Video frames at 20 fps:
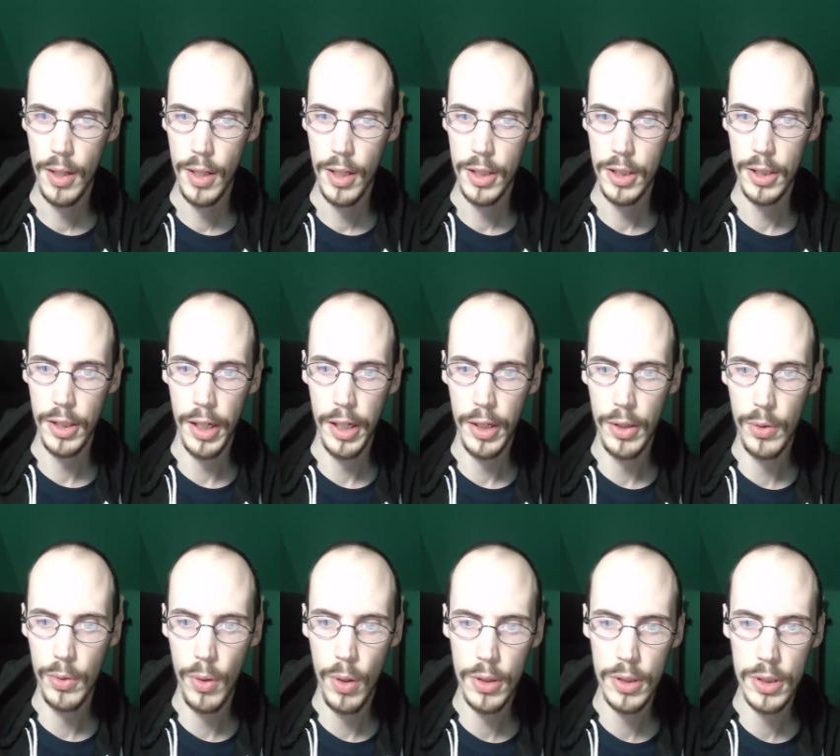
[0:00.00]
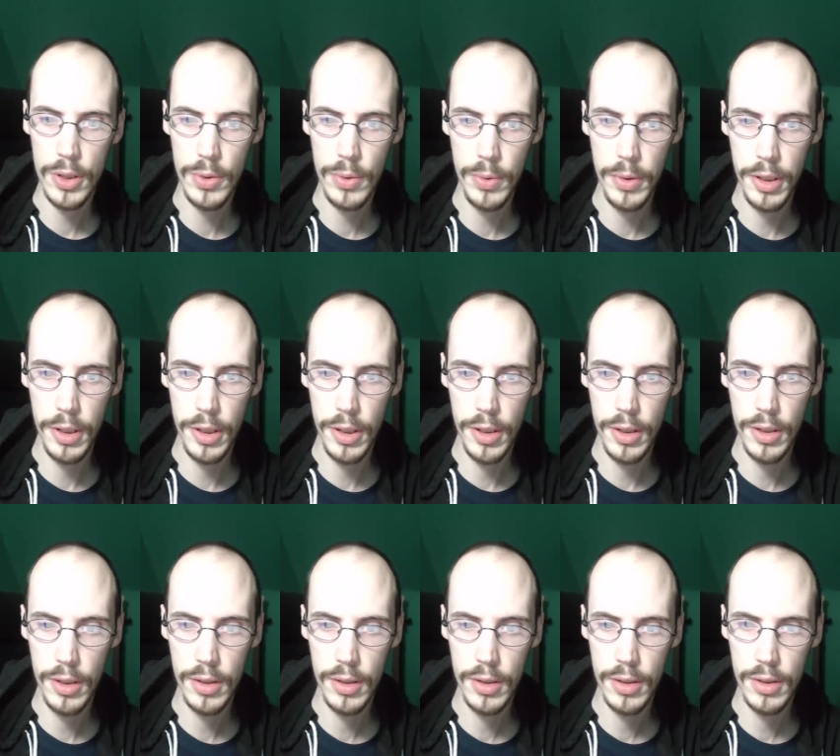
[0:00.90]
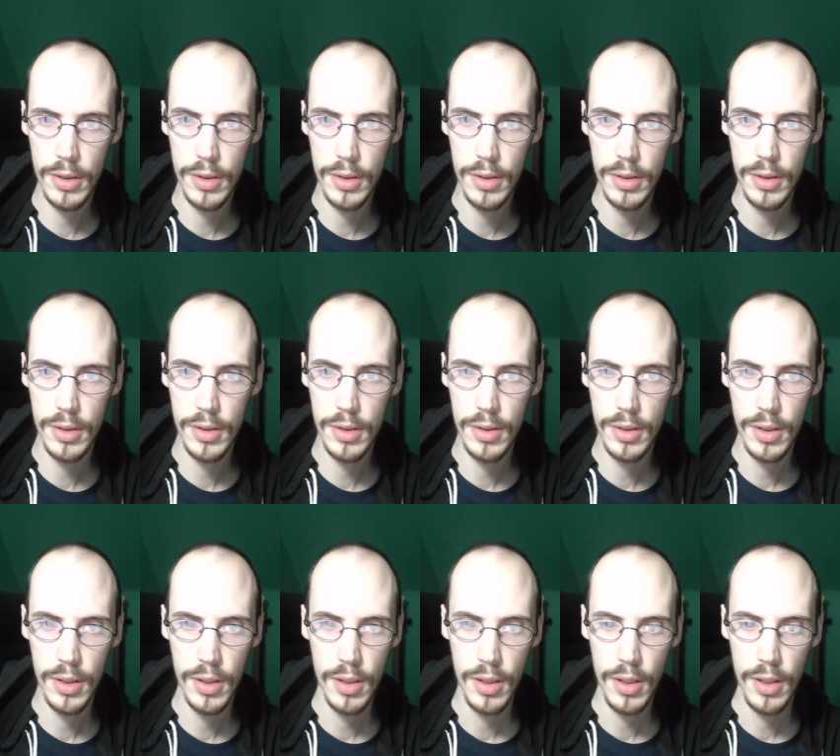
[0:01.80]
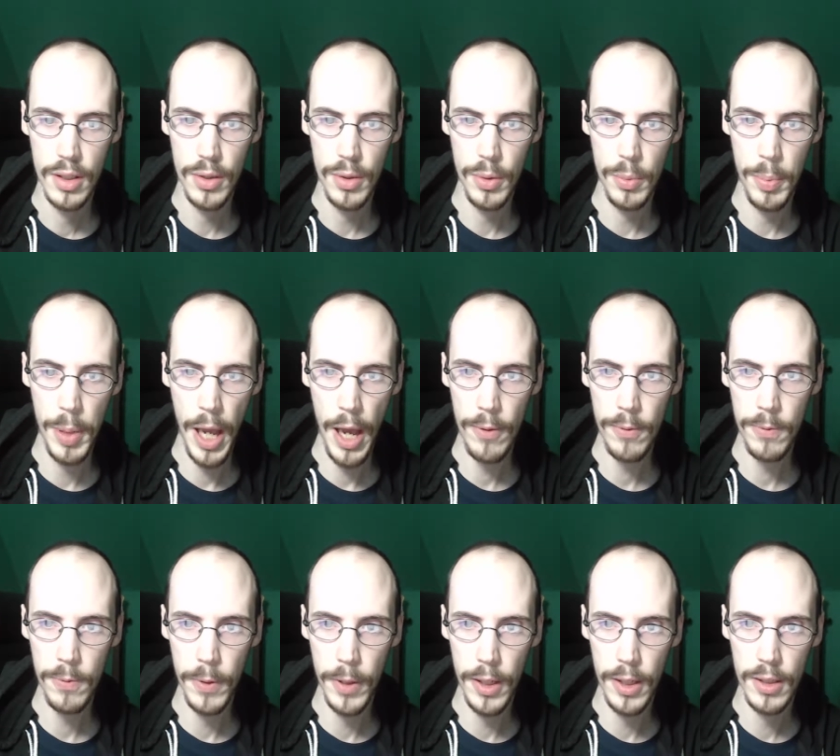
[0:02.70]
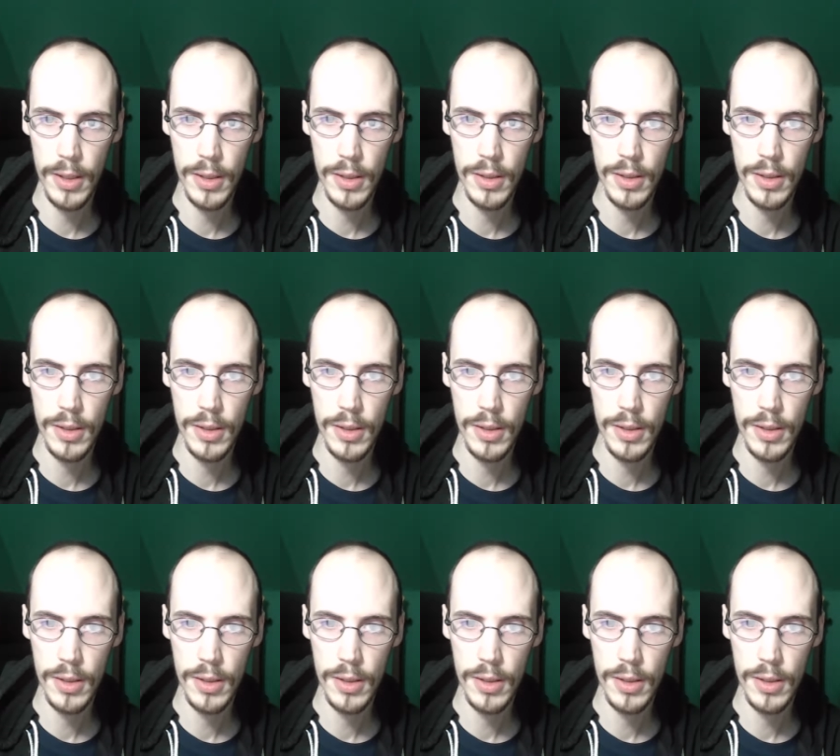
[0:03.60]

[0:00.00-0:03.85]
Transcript: He like crawls through the little pathway.